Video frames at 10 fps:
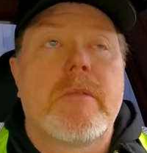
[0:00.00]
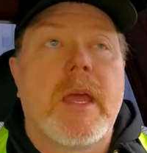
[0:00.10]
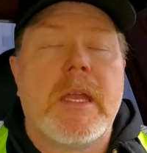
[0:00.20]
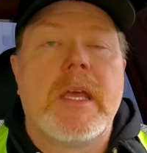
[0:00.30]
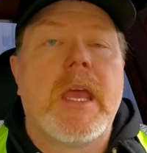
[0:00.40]

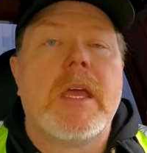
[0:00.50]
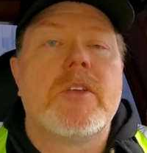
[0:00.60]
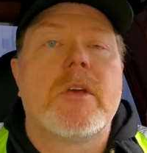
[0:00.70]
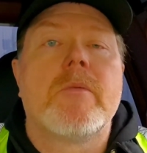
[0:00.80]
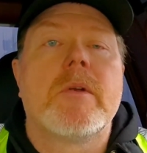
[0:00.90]
any
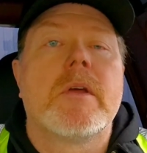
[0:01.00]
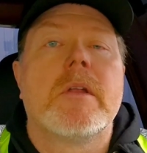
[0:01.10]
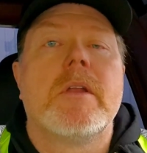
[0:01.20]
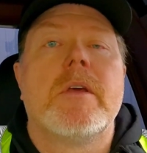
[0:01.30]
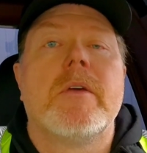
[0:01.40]
caging we're going
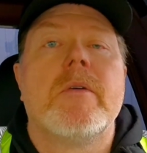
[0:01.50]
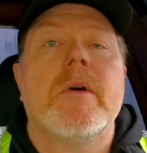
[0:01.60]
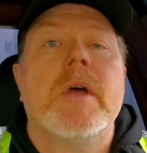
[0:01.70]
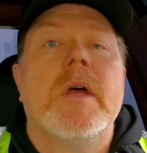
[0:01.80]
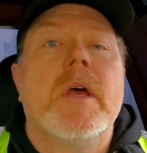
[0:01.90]
to do,
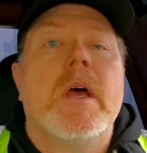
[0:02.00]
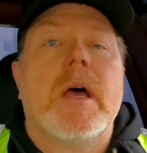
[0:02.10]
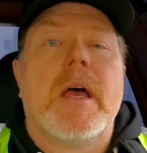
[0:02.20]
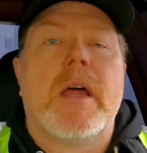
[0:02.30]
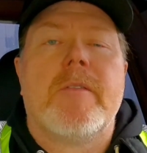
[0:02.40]

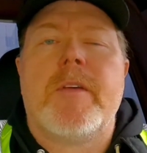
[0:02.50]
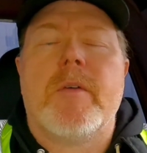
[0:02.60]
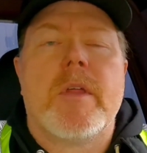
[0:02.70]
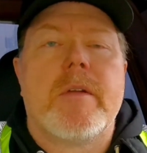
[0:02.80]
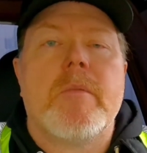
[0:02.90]
and a
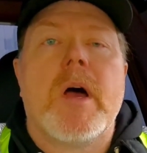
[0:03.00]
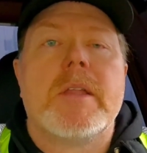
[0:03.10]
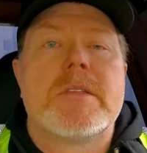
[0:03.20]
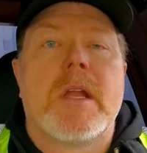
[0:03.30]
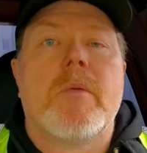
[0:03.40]
few other
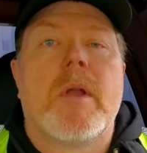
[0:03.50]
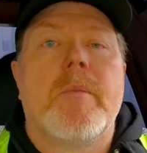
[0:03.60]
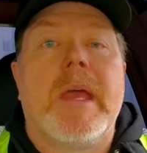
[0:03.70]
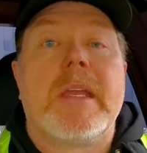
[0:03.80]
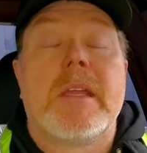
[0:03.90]
mods that I want to
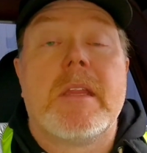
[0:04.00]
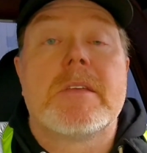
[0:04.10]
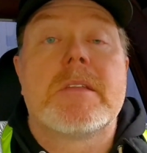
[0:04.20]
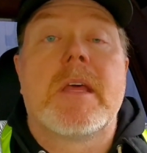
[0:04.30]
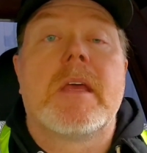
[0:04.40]
make to
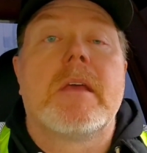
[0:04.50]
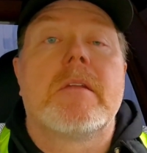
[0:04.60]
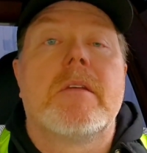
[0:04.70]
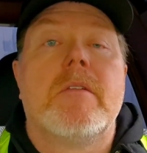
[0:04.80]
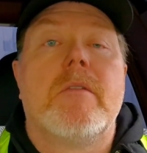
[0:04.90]
this thing
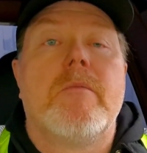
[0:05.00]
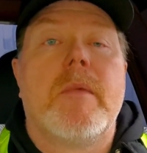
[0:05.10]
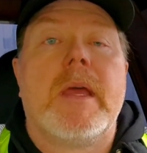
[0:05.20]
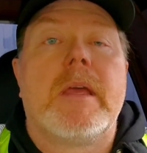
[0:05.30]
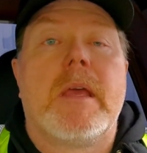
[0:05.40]
to
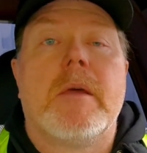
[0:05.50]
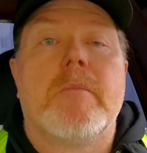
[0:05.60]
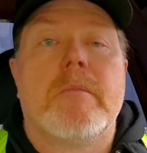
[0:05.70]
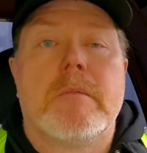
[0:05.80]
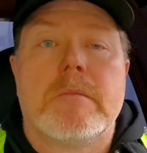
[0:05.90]
make
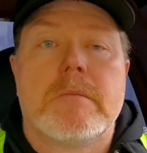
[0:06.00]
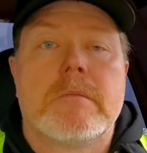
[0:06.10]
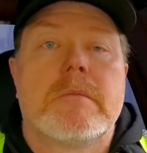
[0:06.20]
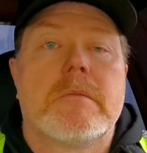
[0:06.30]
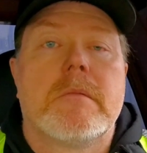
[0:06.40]
him
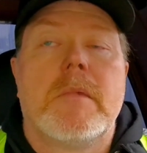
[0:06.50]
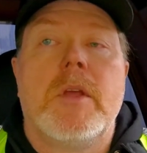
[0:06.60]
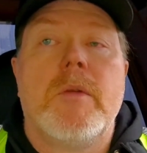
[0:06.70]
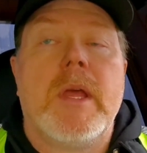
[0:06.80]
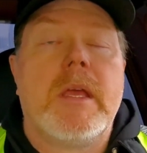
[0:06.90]

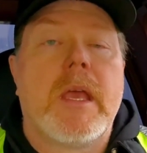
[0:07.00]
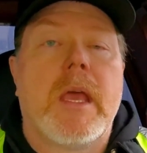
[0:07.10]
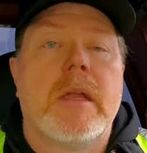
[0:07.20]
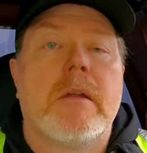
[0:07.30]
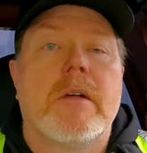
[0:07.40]
unique
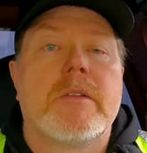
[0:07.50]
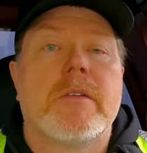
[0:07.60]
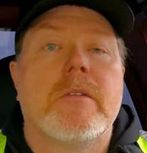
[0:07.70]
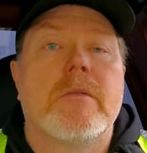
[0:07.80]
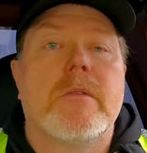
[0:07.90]
and
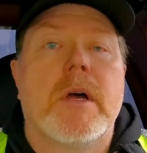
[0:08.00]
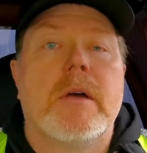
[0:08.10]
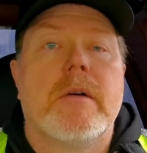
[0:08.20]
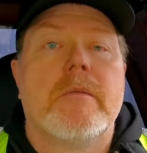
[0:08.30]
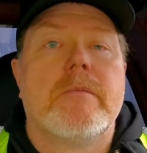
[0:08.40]

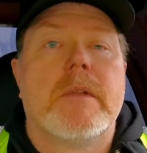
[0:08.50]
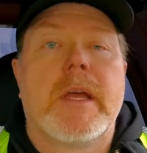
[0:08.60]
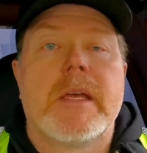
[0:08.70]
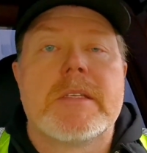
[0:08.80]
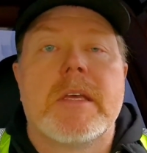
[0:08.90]
also,
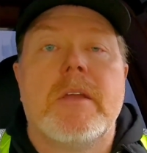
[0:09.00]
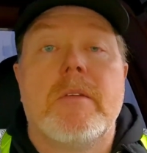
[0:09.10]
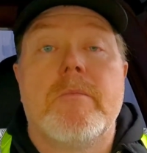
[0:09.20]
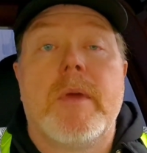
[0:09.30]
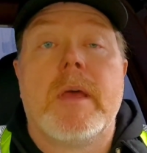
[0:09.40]
like I say,
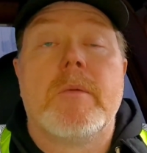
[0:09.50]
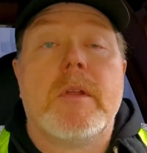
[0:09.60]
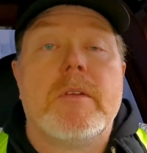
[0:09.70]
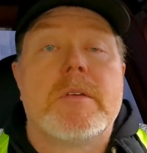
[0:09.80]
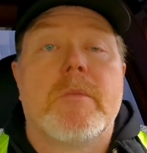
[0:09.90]
be able to
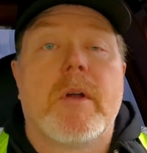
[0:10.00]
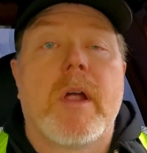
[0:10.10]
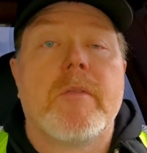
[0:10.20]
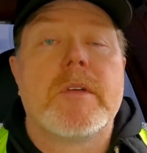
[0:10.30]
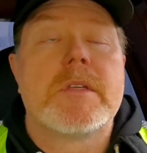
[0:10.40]
do some
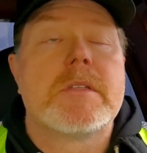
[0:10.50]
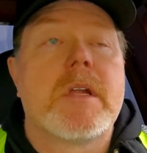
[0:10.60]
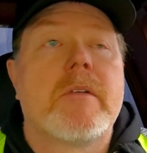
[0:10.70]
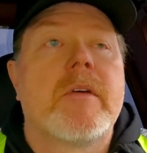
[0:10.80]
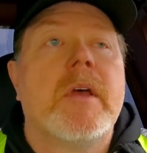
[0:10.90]
recoveries and stuff.